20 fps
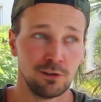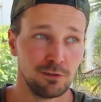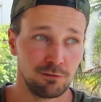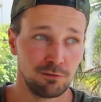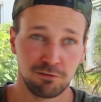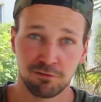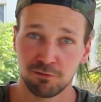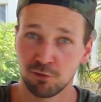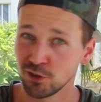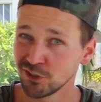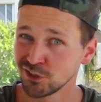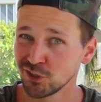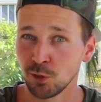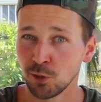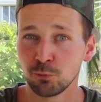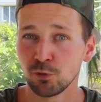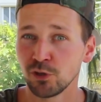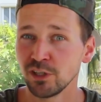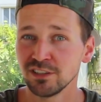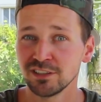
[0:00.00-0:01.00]
for
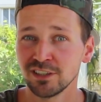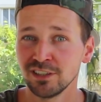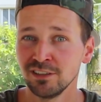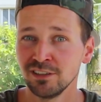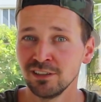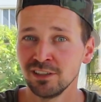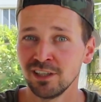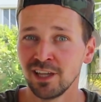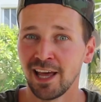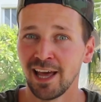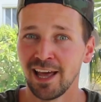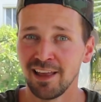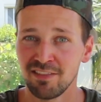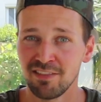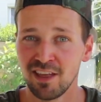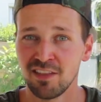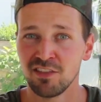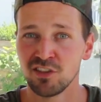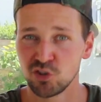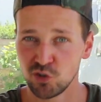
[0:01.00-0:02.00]
some reason and
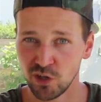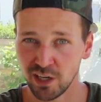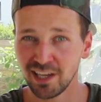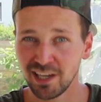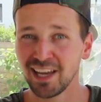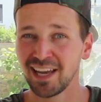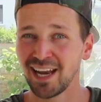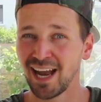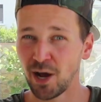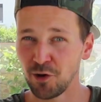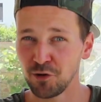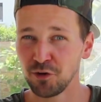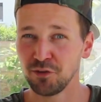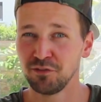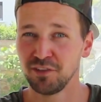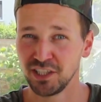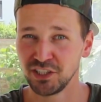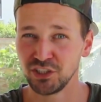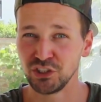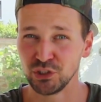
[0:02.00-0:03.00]
then drink it out of
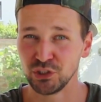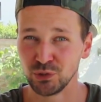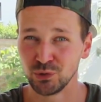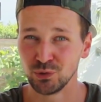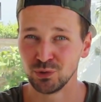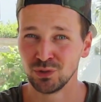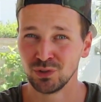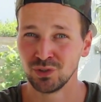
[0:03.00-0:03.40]
their shoe.